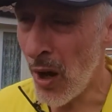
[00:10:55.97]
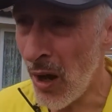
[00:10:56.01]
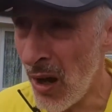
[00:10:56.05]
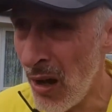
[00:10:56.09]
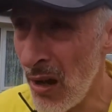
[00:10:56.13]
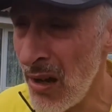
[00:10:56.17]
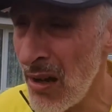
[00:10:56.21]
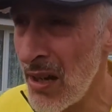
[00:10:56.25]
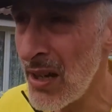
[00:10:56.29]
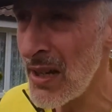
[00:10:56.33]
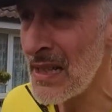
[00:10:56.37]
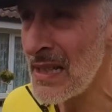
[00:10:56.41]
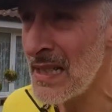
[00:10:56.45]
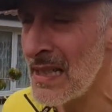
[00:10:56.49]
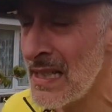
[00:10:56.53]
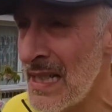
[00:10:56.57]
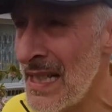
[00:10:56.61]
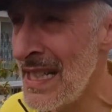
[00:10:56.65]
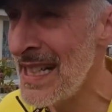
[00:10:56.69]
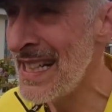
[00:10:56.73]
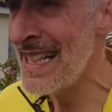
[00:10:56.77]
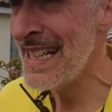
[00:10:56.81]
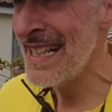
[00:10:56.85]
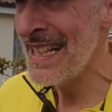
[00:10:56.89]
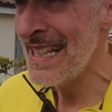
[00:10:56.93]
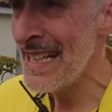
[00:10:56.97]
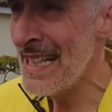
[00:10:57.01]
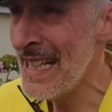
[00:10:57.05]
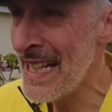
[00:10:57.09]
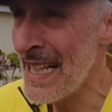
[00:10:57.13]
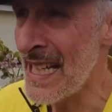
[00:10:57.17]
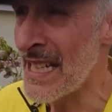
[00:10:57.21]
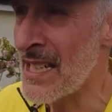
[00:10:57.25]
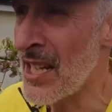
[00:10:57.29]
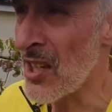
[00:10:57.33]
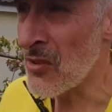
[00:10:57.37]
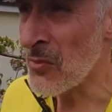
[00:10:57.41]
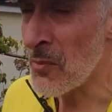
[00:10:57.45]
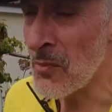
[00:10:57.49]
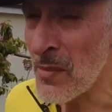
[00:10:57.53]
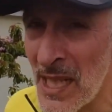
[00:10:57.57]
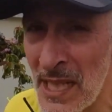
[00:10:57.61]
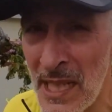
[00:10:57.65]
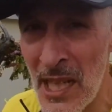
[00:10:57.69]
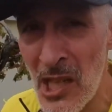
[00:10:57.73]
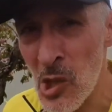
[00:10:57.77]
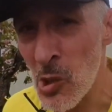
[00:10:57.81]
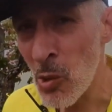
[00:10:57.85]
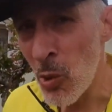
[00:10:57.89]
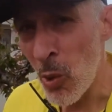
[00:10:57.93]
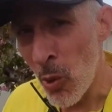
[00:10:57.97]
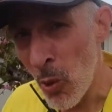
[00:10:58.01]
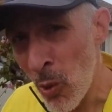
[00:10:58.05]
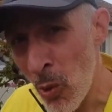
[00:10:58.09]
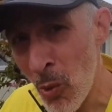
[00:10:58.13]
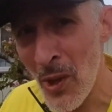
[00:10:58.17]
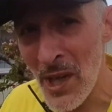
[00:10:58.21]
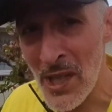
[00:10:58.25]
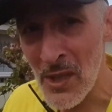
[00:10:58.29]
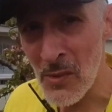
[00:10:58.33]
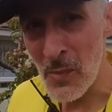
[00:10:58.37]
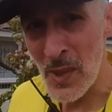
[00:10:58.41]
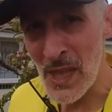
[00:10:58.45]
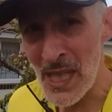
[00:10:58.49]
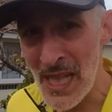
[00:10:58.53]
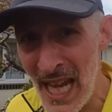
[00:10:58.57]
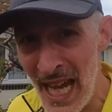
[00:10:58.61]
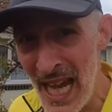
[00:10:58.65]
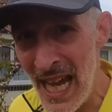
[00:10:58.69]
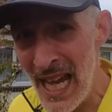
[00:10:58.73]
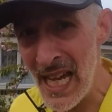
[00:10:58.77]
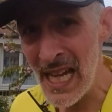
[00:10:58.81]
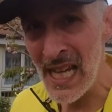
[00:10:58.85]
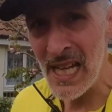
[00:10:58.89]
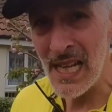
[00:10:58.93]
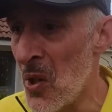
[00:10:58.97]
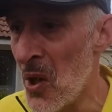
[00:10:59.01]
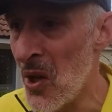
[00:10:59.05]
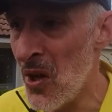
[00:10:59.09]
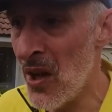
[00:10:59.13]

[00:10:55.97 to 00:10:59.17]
are. Doesn't mean that you'll always be there,